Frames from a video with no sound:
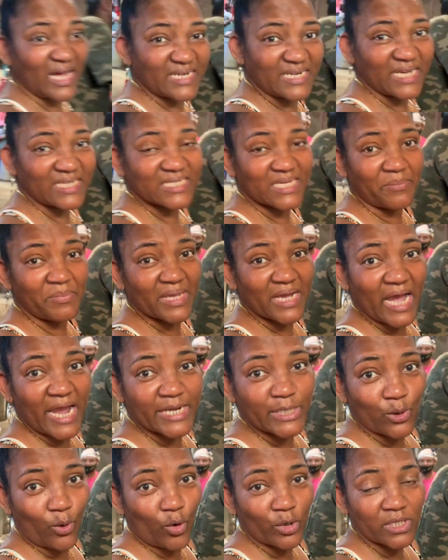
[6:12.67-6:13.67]
Now something I
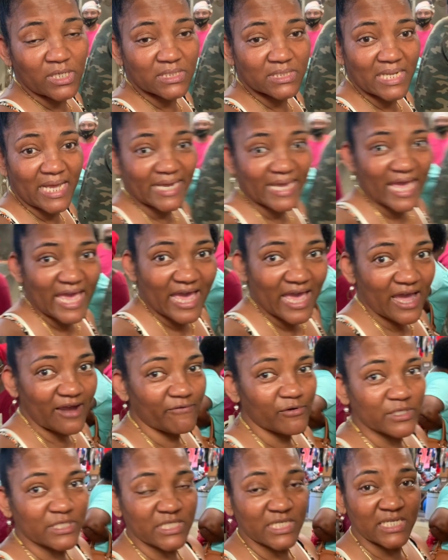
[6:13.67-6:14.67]
noticed, like
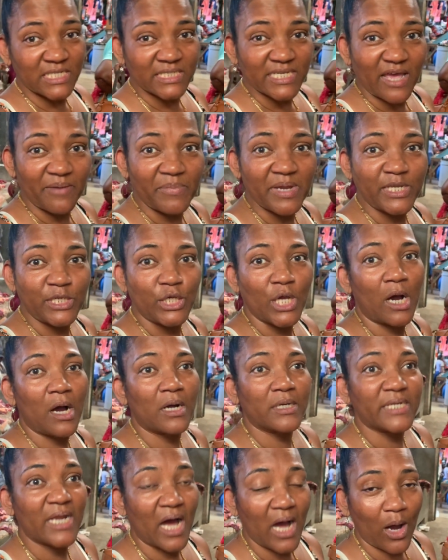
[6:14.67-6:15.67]
ever since I've been
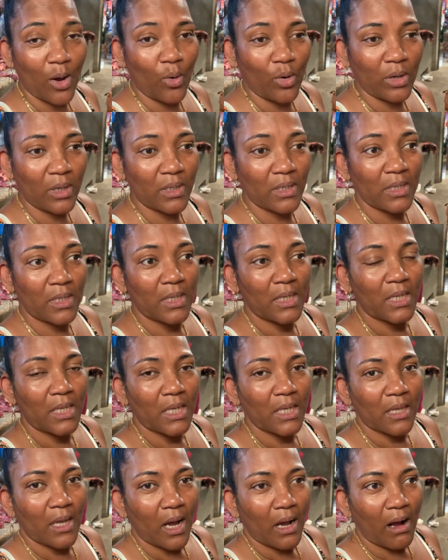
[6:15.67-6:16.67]
young now,
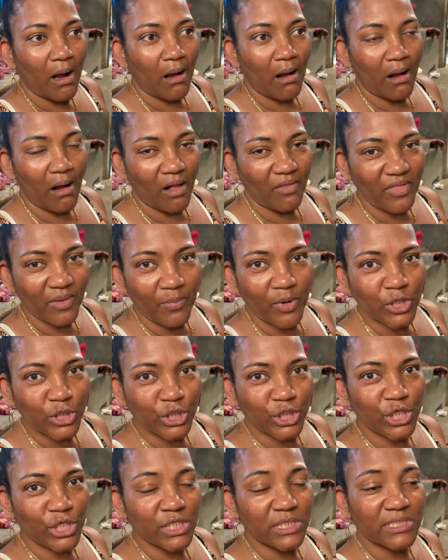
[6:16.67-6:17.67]
all the
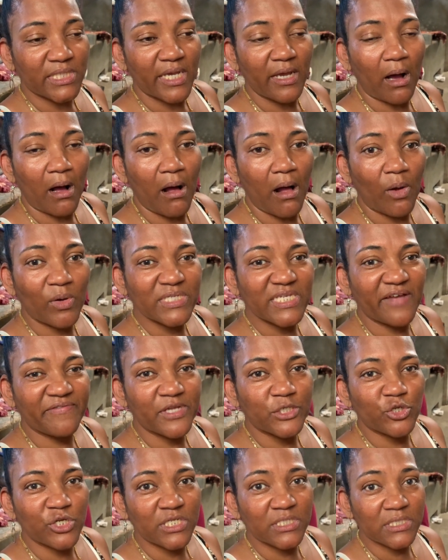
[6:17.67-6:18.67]
butchers, they always have to
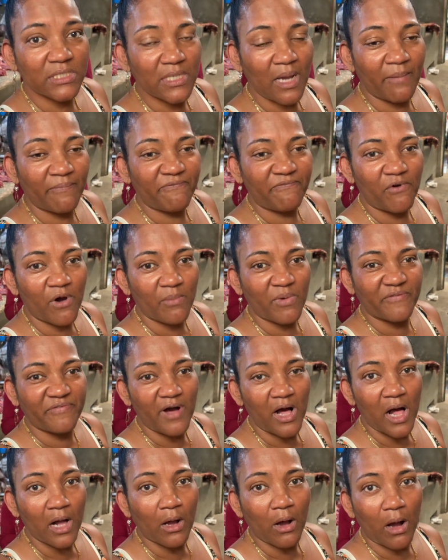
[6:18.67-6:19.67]
drink some form of
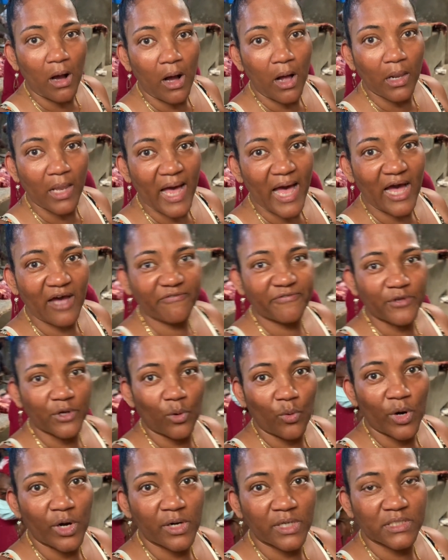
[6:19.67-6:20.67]
alcohol
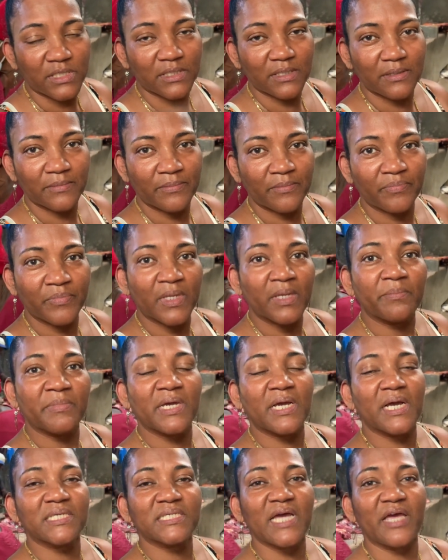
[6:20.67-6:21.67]
afterwards.
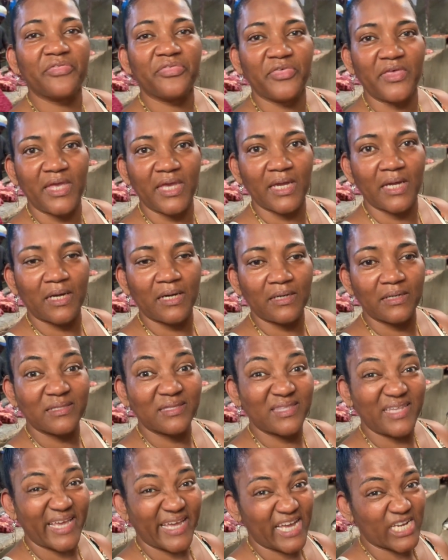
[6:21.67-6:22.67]
Because I think
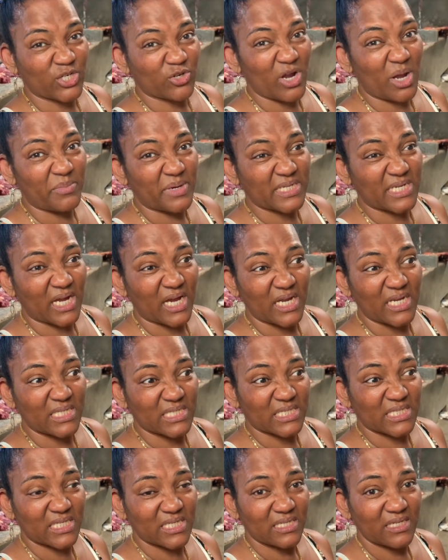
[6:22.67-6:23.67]
they get traumatized.
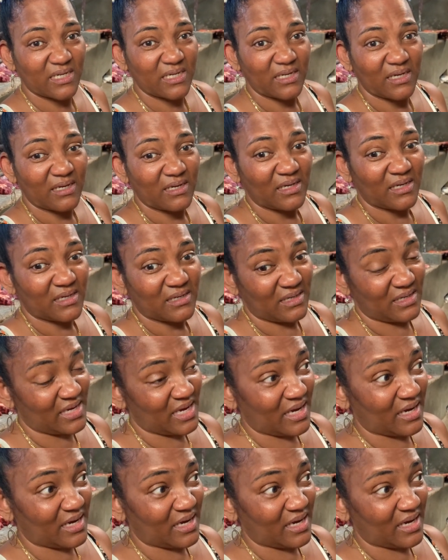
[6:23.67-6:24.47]
I would. Yeah.